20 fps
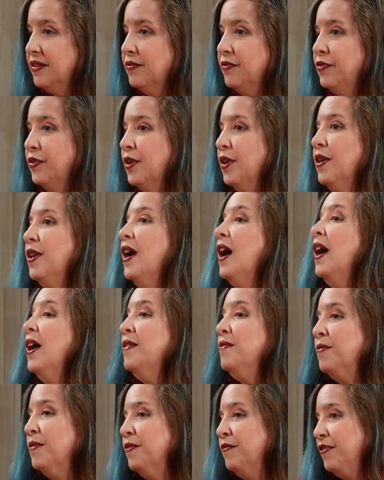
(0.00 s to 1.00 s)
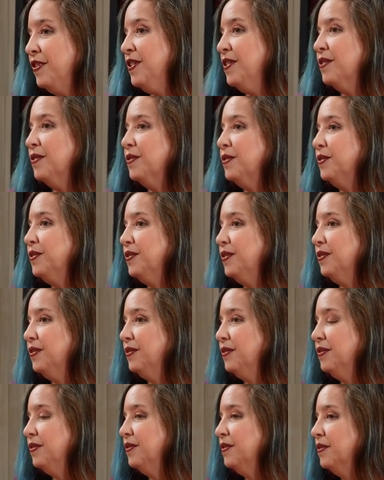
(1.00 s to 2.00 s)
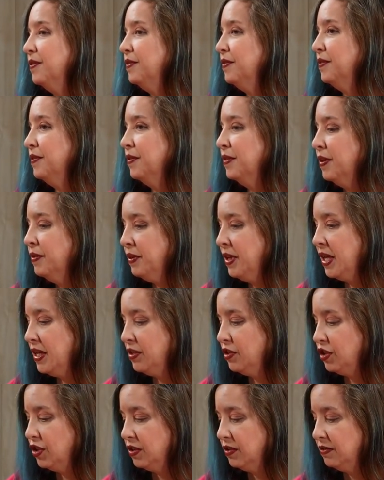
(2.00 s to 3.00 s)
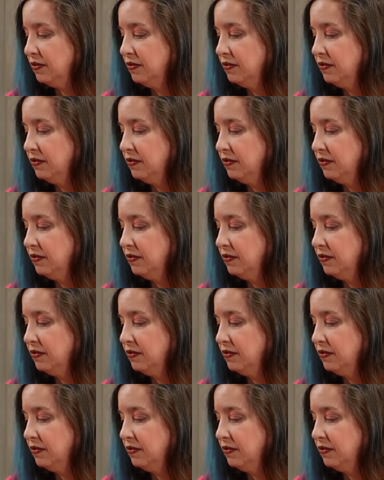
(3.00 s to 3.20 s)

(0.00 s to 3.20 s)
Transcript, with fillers: an, for an unrevealed correct location.